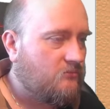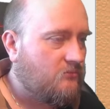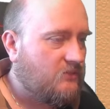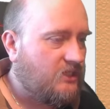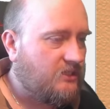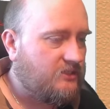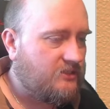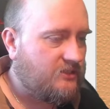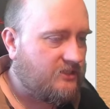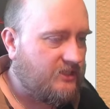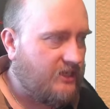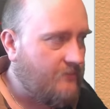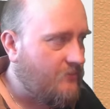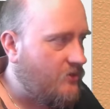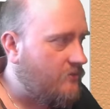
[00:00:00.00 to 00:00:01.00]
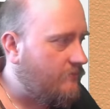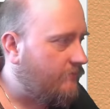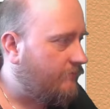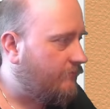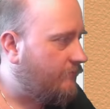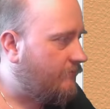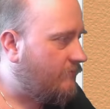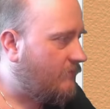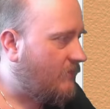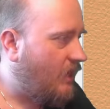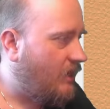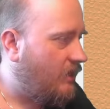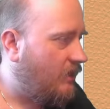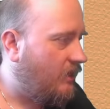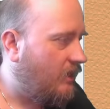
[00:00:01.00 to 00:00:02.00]
That's the sleeper.
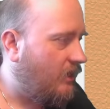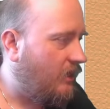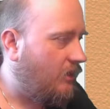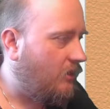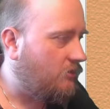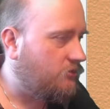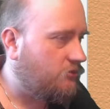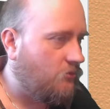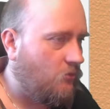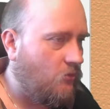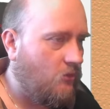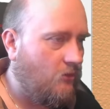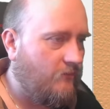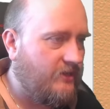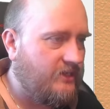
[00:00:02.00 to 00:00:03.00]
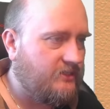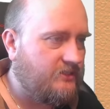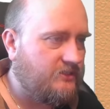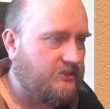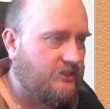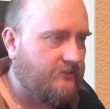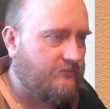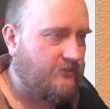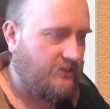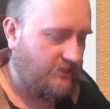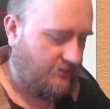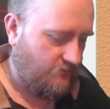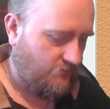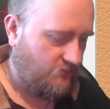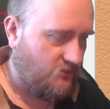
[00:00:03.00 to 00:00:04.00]
As always, I forget
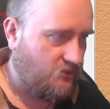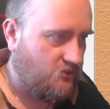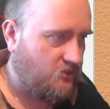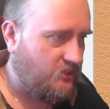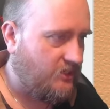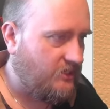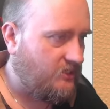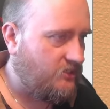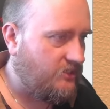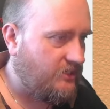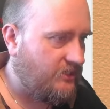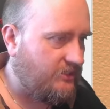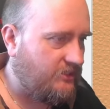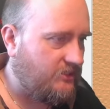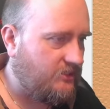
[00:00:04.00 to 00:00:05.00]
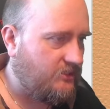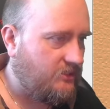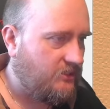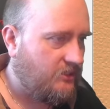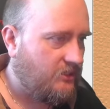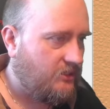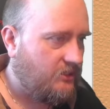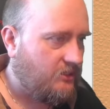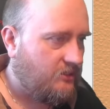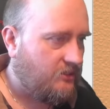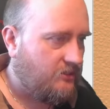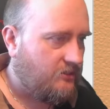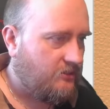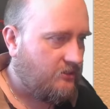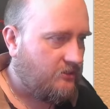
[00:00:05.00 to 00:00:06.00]
to change this.
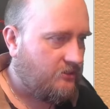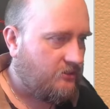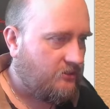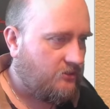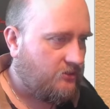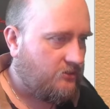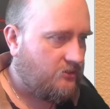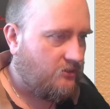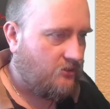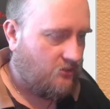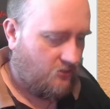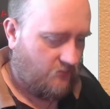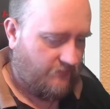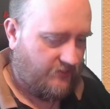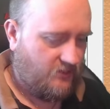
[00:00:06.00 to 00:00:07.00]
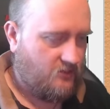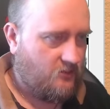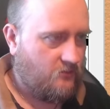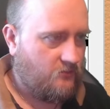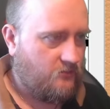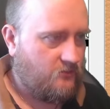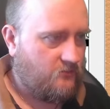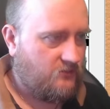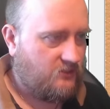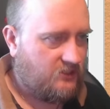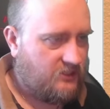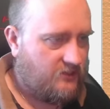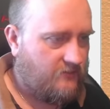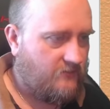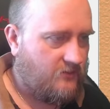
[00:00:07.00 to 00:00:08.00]
So we go to
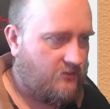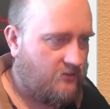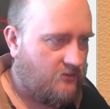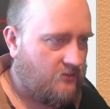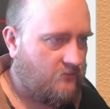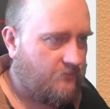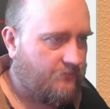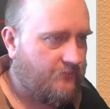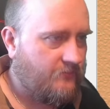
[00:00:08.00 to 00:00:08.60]
0.